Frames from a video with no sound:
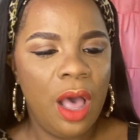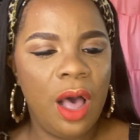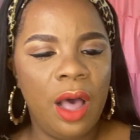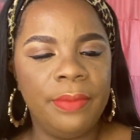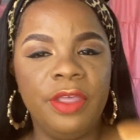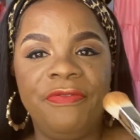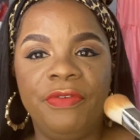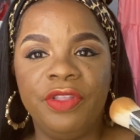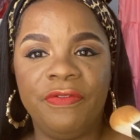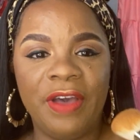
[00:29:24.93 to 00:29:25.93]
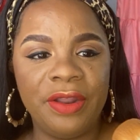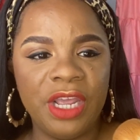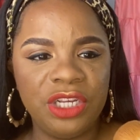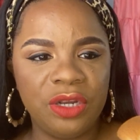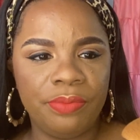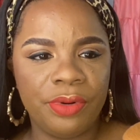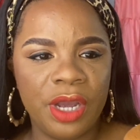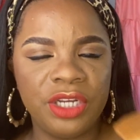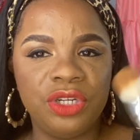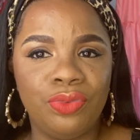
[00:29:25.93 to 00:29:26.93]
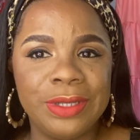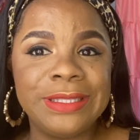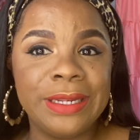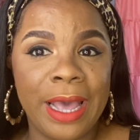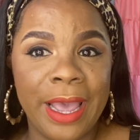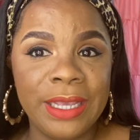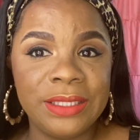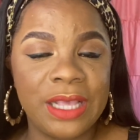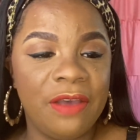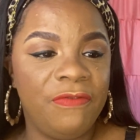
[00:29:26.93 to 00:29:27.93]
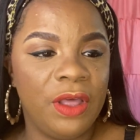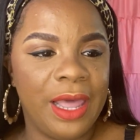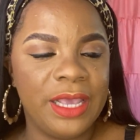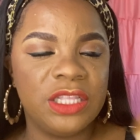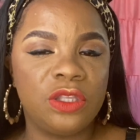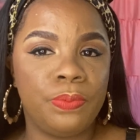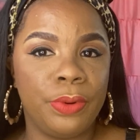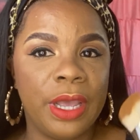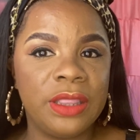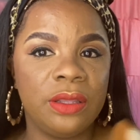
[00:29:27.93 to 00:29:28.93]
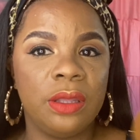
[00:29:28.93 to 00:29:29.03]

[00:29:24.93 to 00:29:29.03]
The foundation brush was nice. I felt like it spread